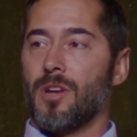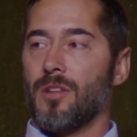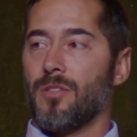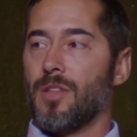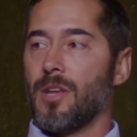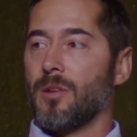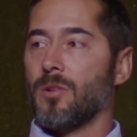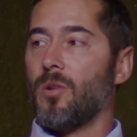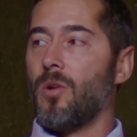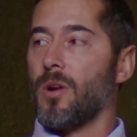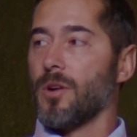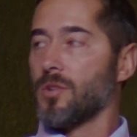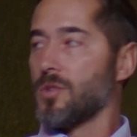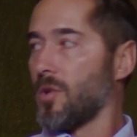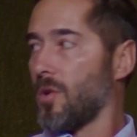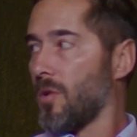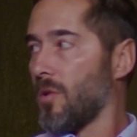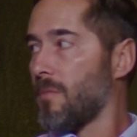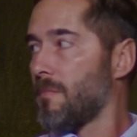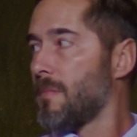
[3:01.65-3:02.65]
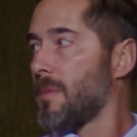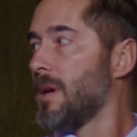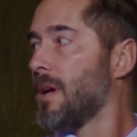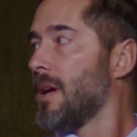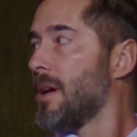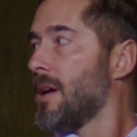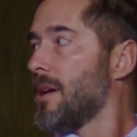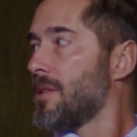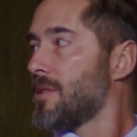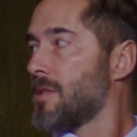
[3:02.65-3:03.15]
I think, long term,
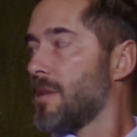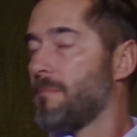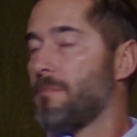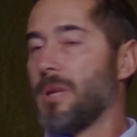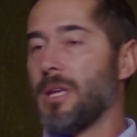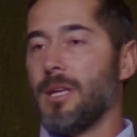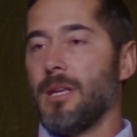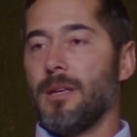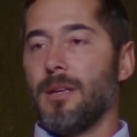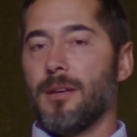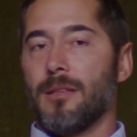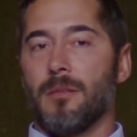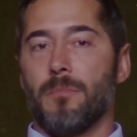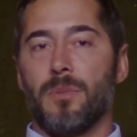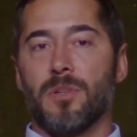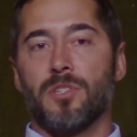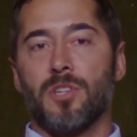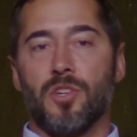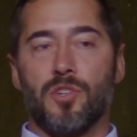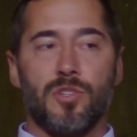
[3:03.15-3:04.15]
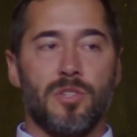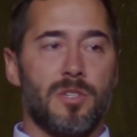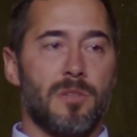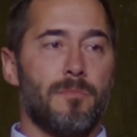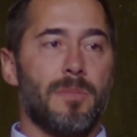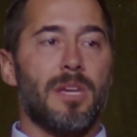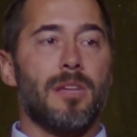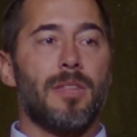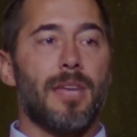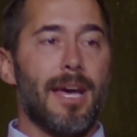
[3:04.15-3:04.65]
to be in the position to
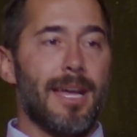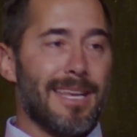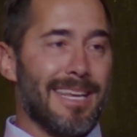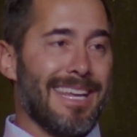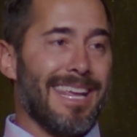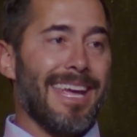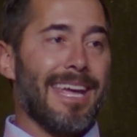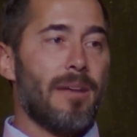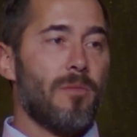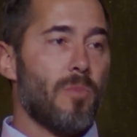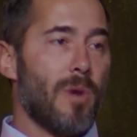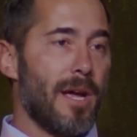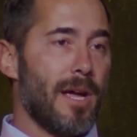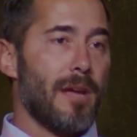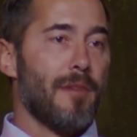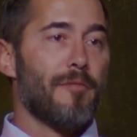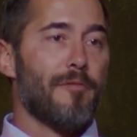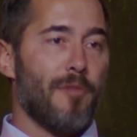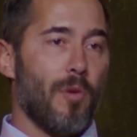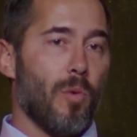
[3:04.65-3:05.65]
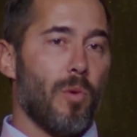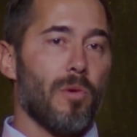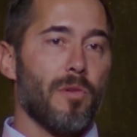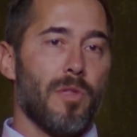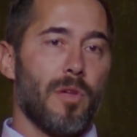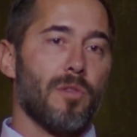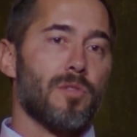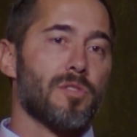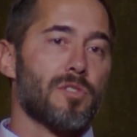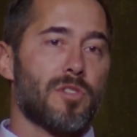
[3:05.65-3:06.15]
be that gateway for
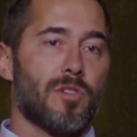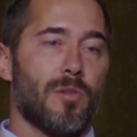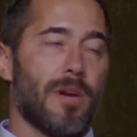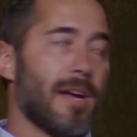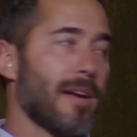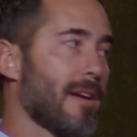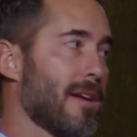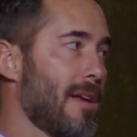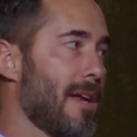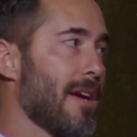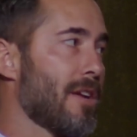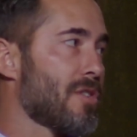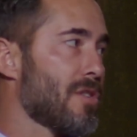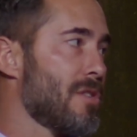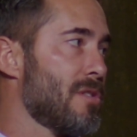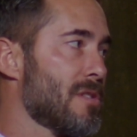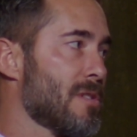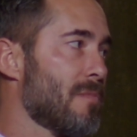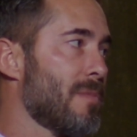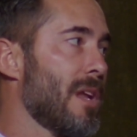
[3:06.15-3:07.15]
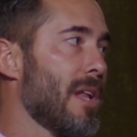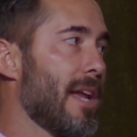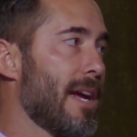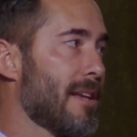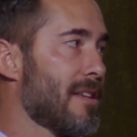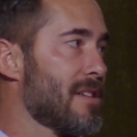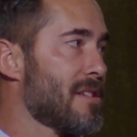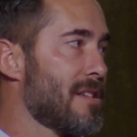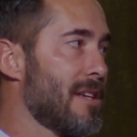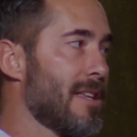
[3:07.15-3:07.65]
those direct connections, and we
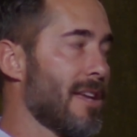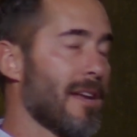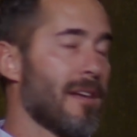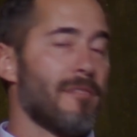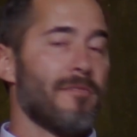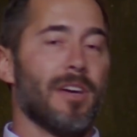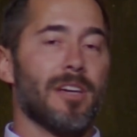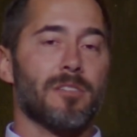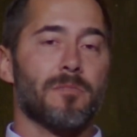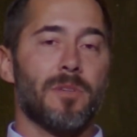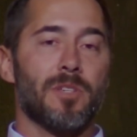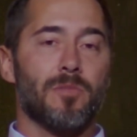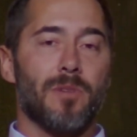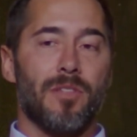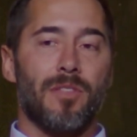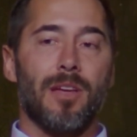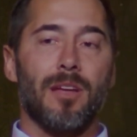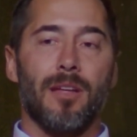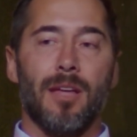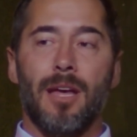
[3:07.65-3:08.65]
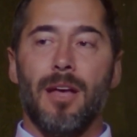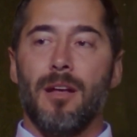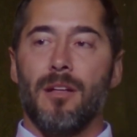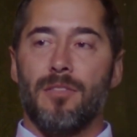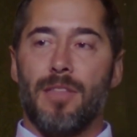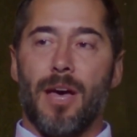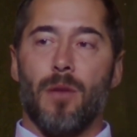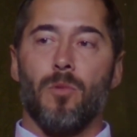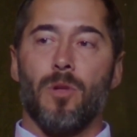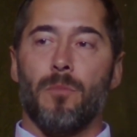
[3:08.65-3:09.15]
like to see that investment. So I think
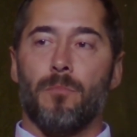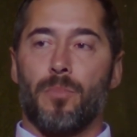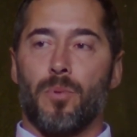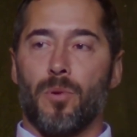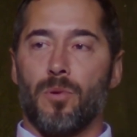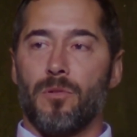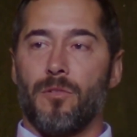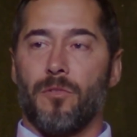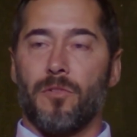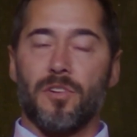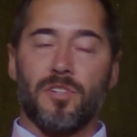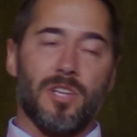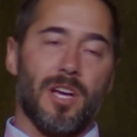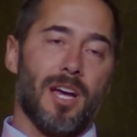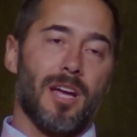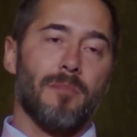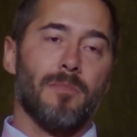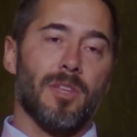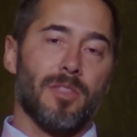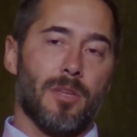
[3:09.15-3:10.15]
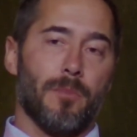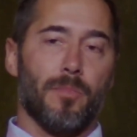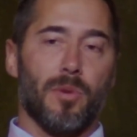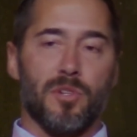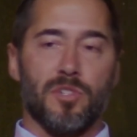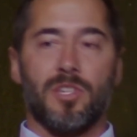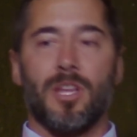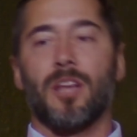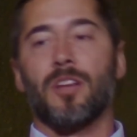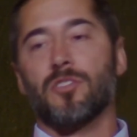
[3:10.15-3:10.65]
that will improve over time, that the
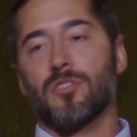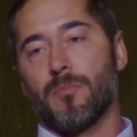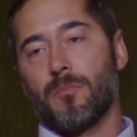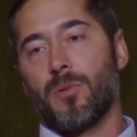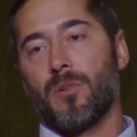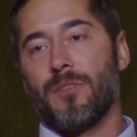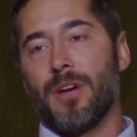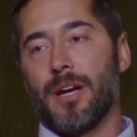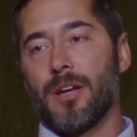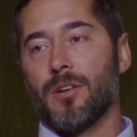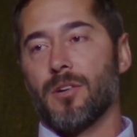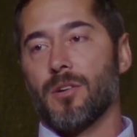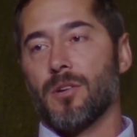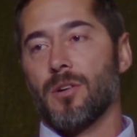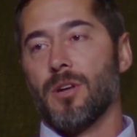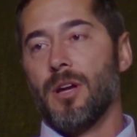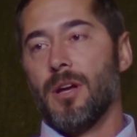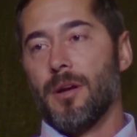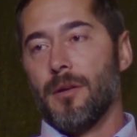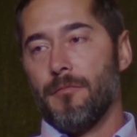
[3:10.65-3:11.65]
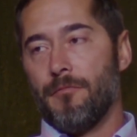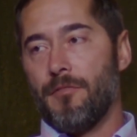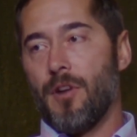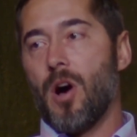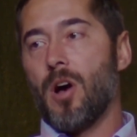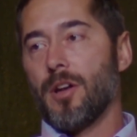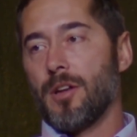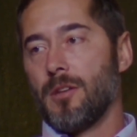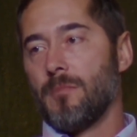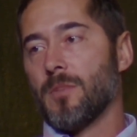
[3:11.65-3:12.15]
percentage of provider
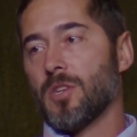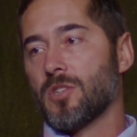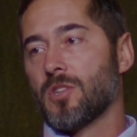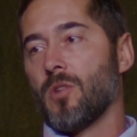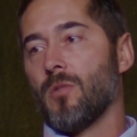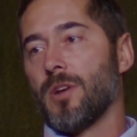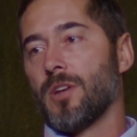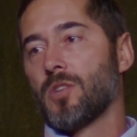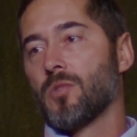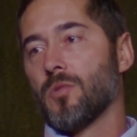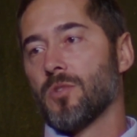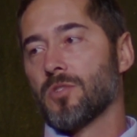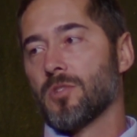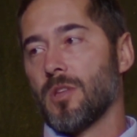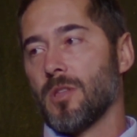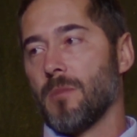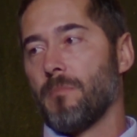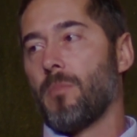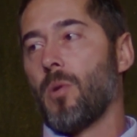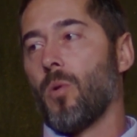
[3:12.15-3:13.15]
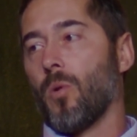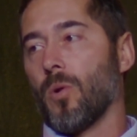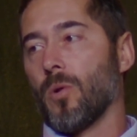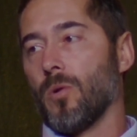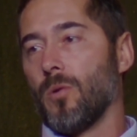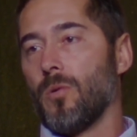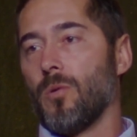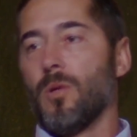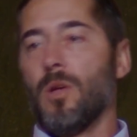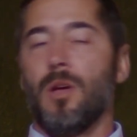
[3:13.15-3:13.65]
volume that's going to us on the
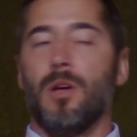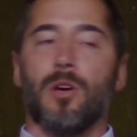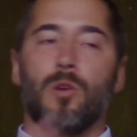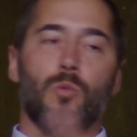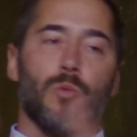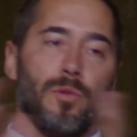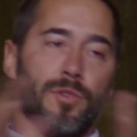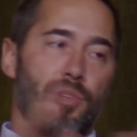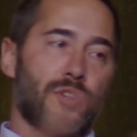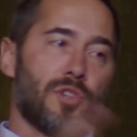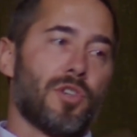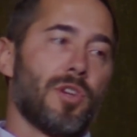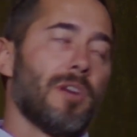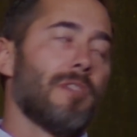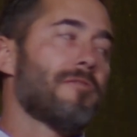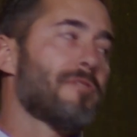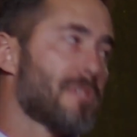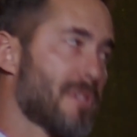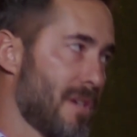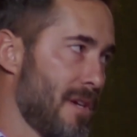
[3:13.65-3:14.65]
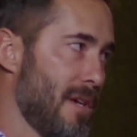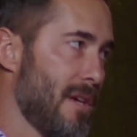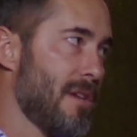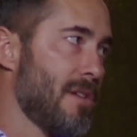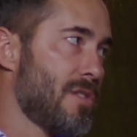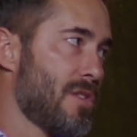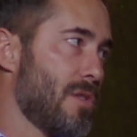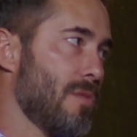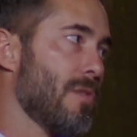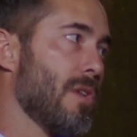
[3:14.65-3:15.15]
portal will shift
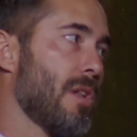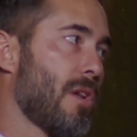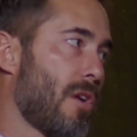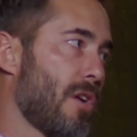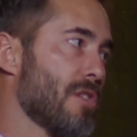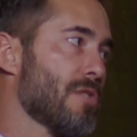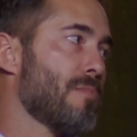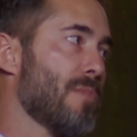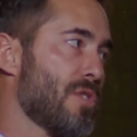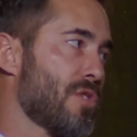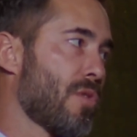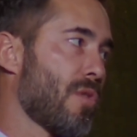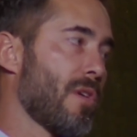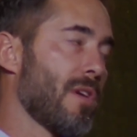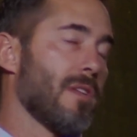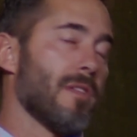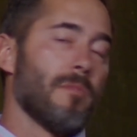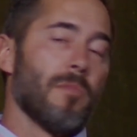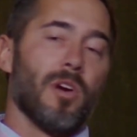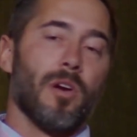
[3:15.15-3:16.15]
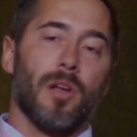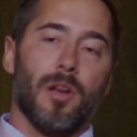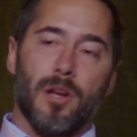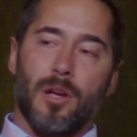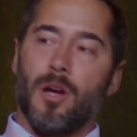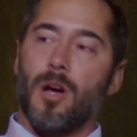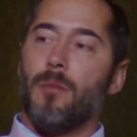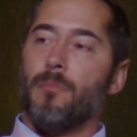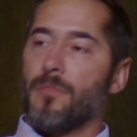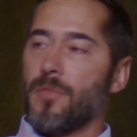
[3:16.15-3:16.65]
to a large majority of them are gonna
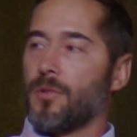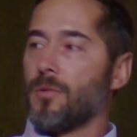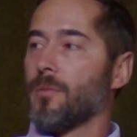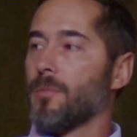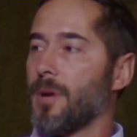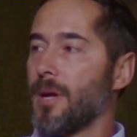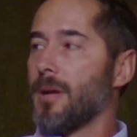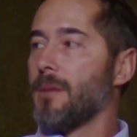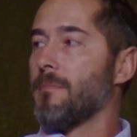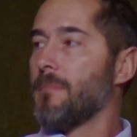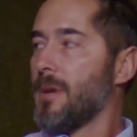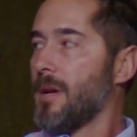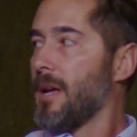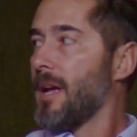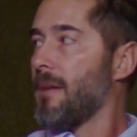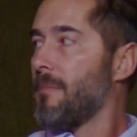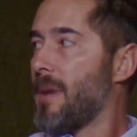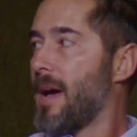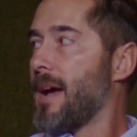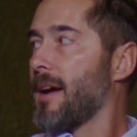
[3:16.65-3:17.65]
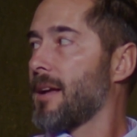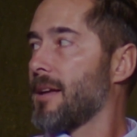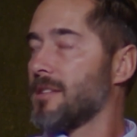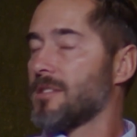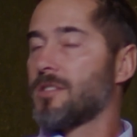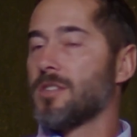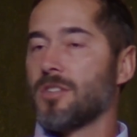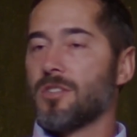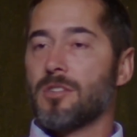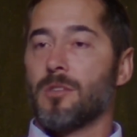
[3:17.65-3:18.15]
come through a back-end
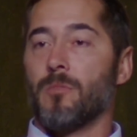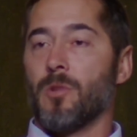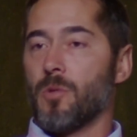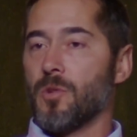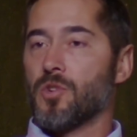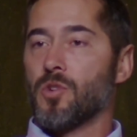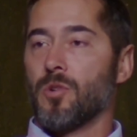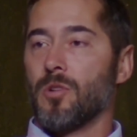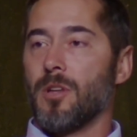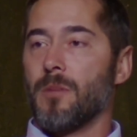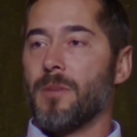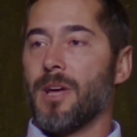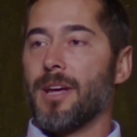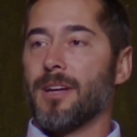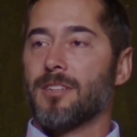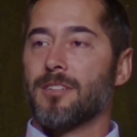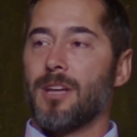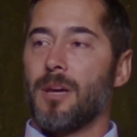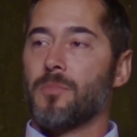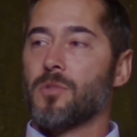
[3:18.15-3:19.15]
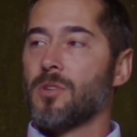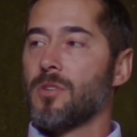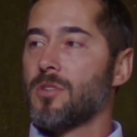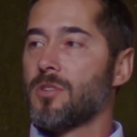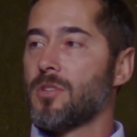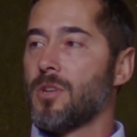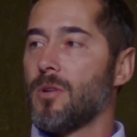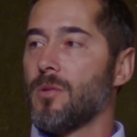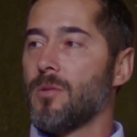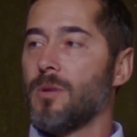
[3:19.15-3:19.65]
system where we're truly by exception.
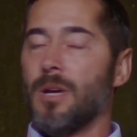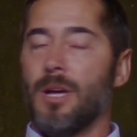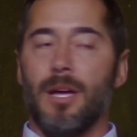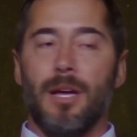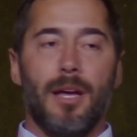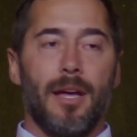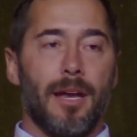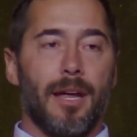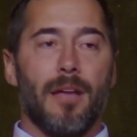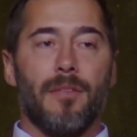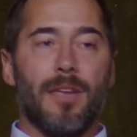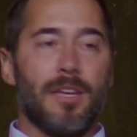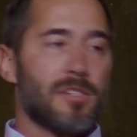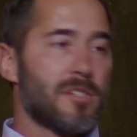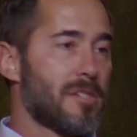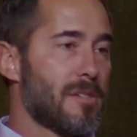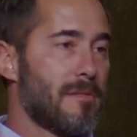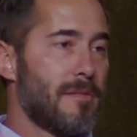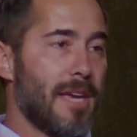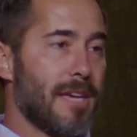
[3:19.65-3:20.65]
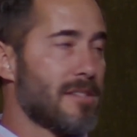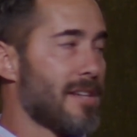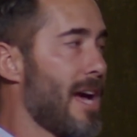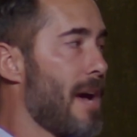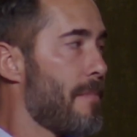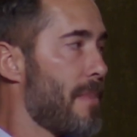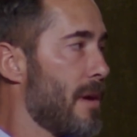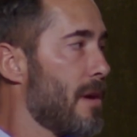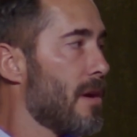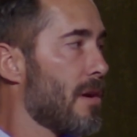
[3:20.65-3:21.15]
So again, that's
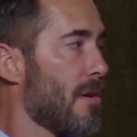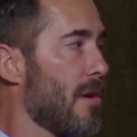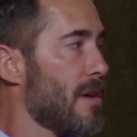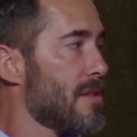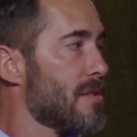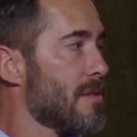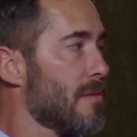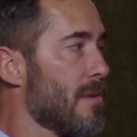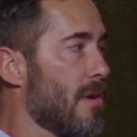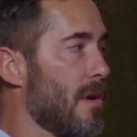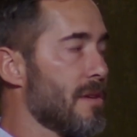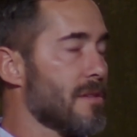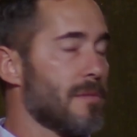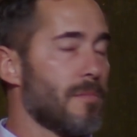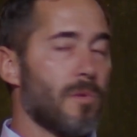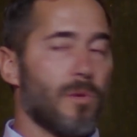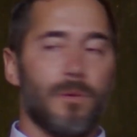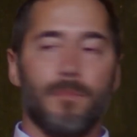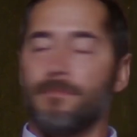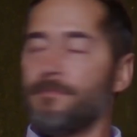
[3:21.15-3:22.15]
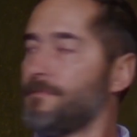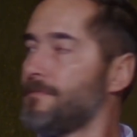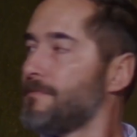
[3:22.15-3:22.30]
happening across the board.